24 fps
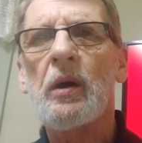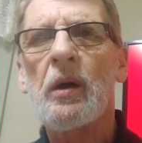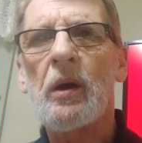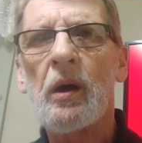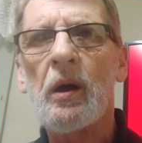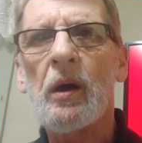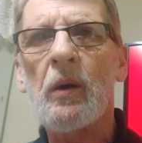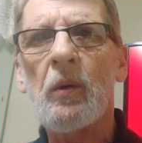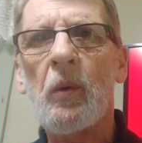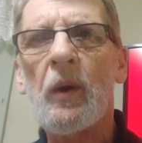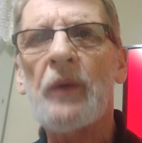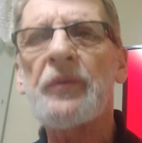
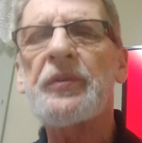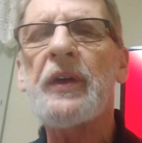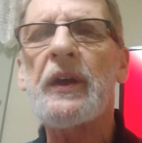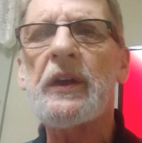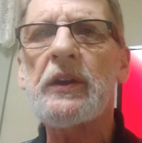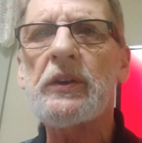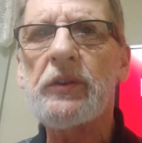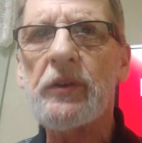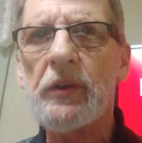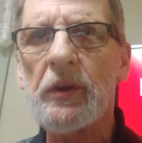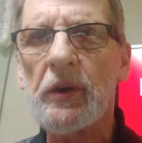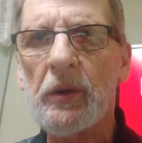what
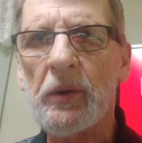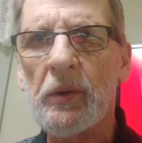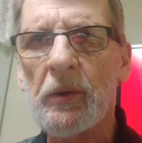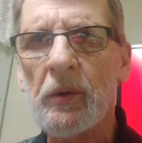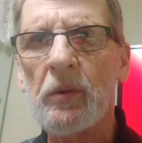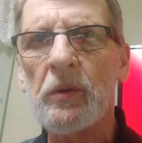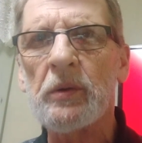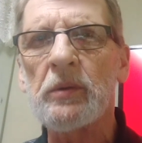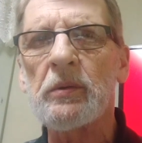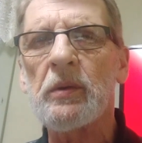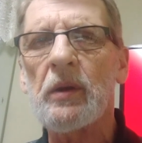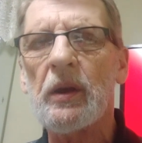they
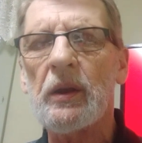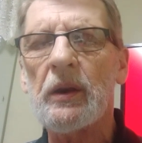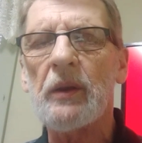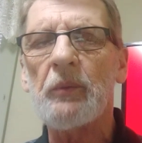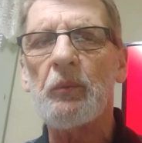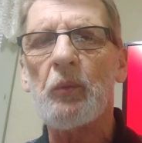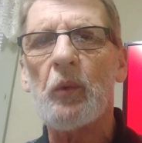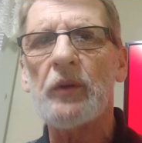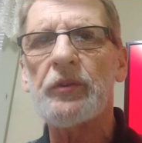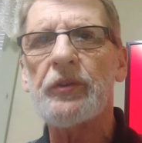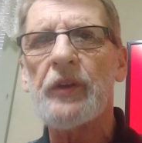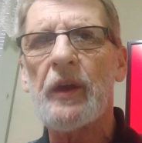do
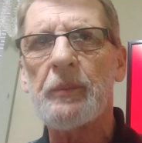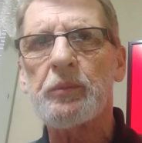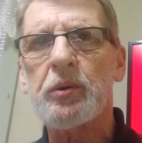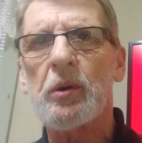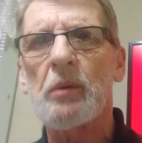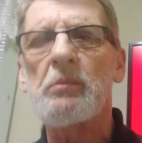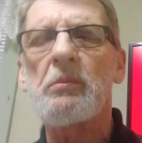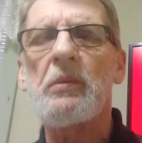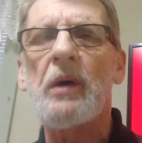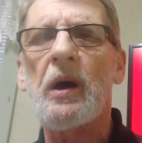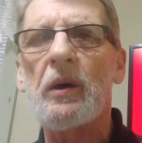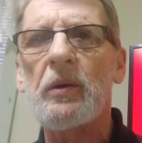and what they
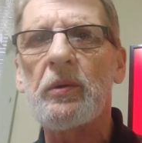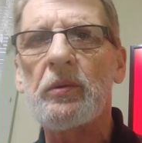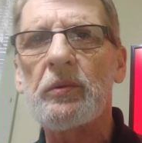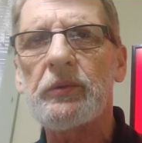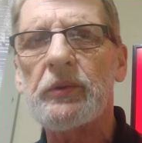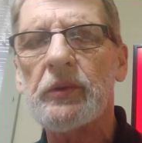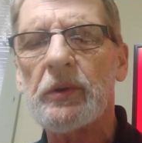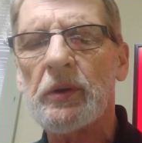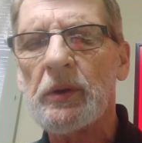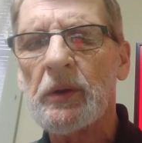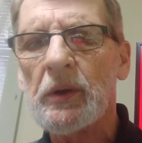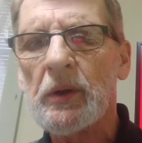
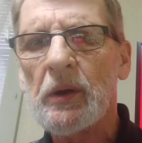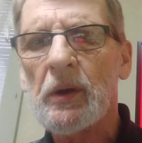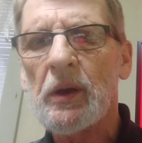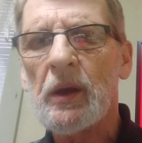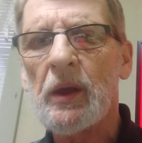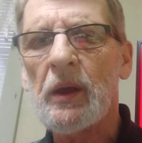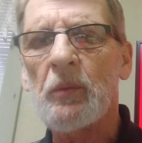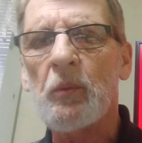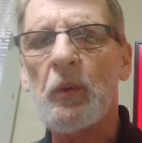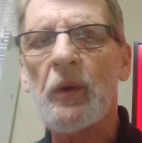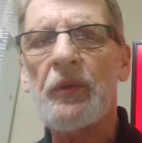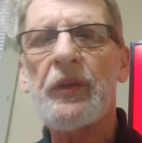promote
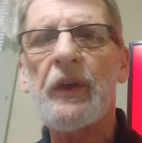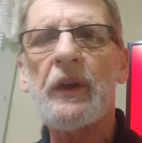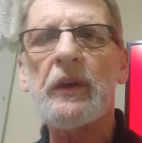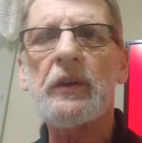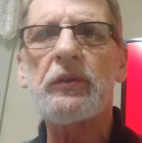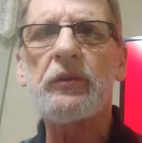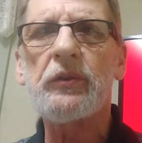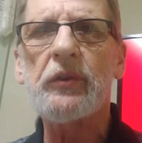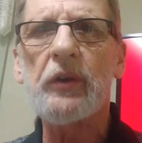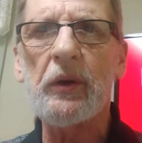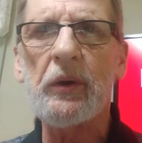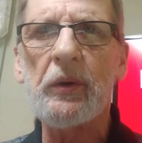and what they
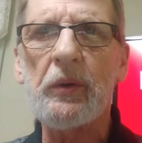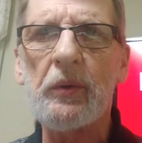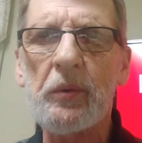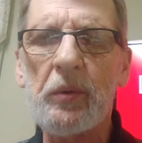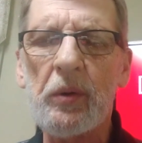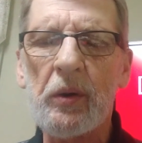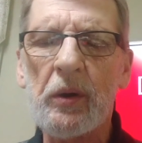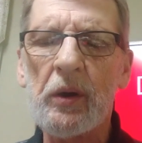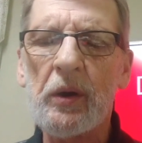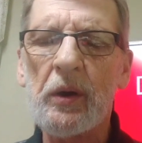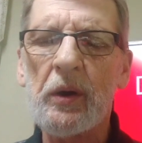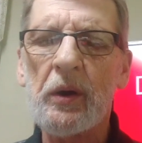
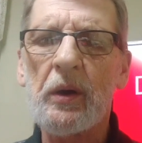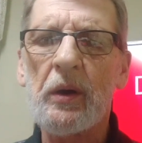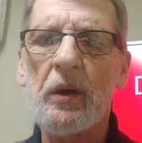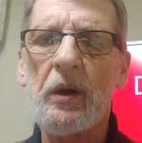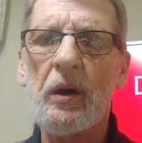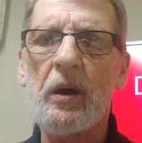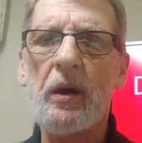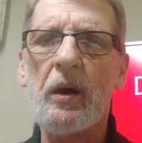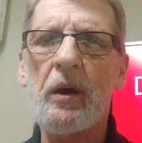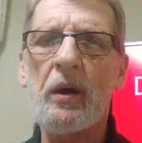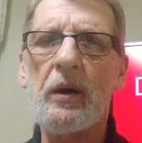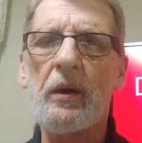do
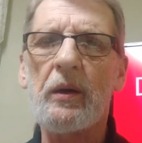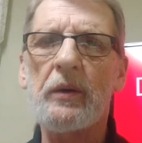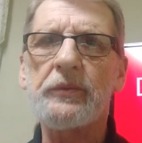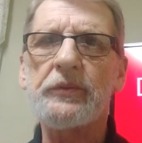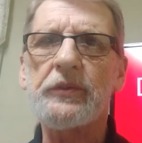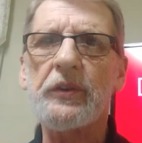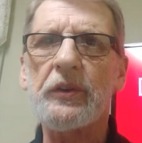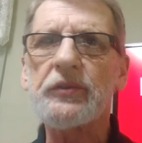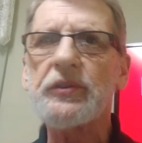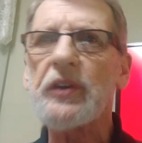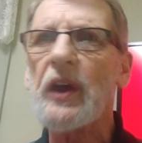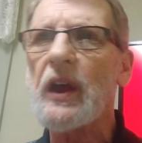
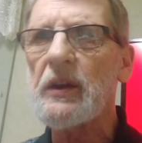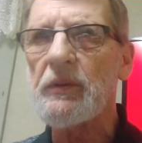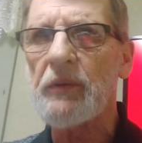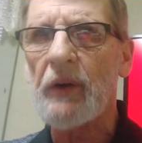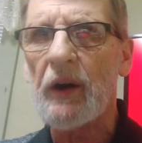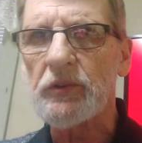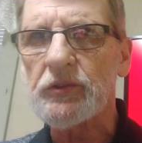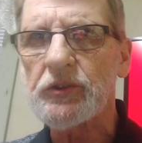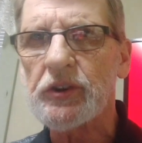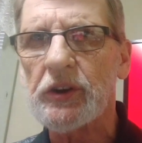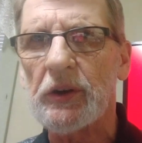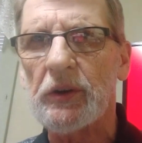to save
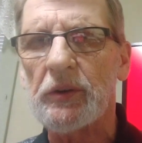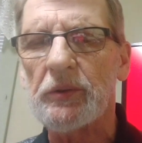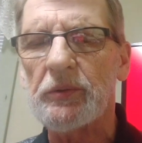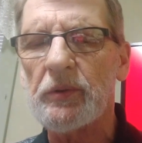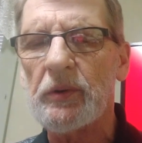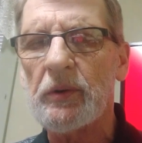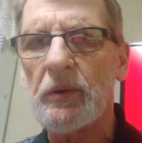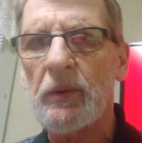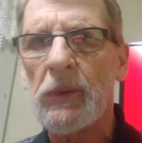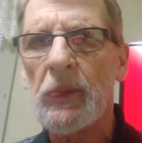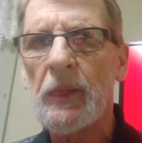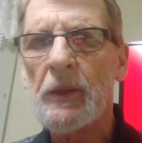our
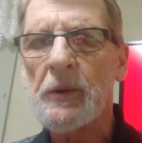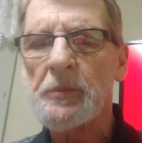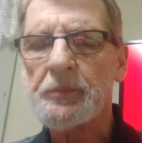children.